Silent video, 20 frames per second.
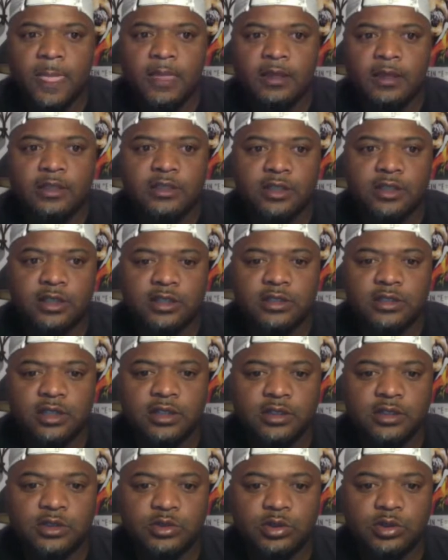share this
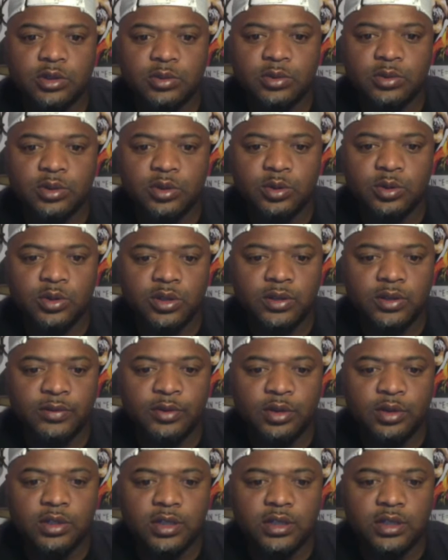other screen real quick. If
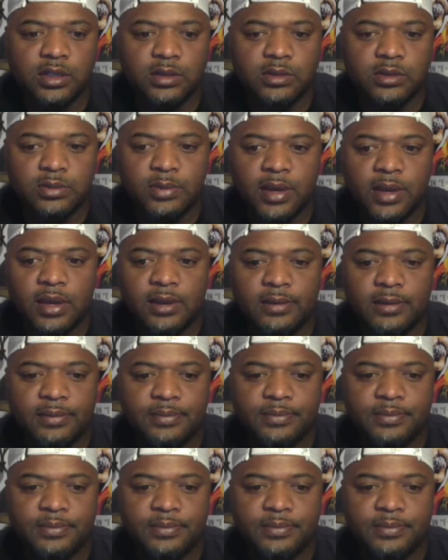you look at this map,